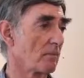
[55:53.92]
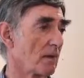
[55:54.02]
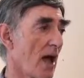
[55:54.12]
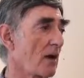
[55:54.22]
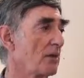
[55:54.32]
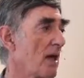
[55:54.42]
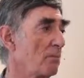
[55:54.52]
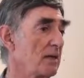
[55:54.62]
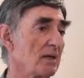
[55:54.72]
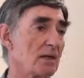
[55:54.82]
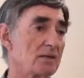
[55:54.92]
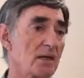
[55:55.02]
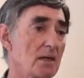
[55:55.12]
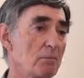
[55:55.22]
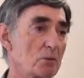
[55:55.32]
How can that be, unless the
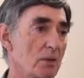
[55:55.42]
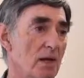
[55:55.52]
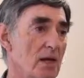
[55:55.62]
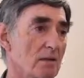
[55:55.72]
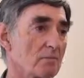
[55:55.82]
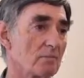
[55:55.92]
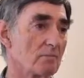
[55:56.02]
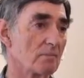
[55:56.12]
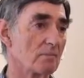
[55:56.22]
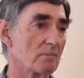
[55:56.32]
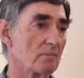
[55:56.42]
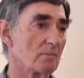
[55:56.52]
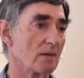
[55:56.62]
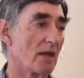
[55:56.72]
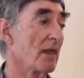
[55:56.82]
Hebrews were there?
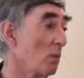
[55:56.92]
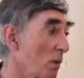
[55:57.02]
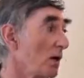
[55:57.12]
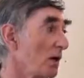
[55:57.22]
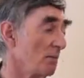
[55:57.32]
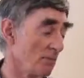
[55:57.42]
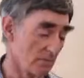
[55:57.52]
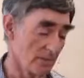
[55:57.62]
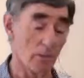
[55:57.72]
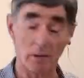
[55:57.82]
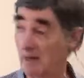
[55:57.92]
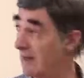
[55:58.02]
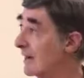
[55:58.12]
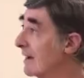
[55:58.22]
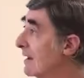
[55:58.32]
And they were
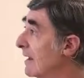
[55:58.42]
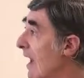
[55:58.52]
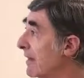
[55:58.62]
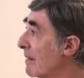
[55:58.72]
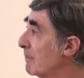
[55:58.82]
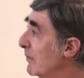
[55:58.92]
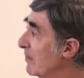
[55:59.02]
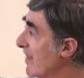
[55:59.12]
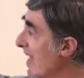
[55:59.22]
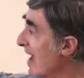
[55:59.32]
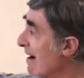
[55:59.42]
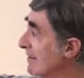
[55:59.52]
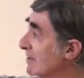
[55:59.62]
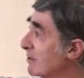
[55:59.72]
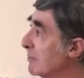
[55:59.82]
here. And they put their
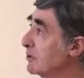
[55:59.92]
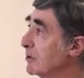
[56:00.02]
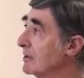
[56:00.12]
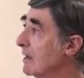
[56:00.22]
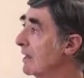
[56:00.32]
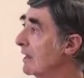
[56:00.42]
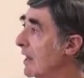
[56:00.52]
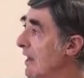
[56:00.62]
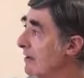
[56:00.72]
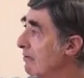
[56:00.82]
inscription in a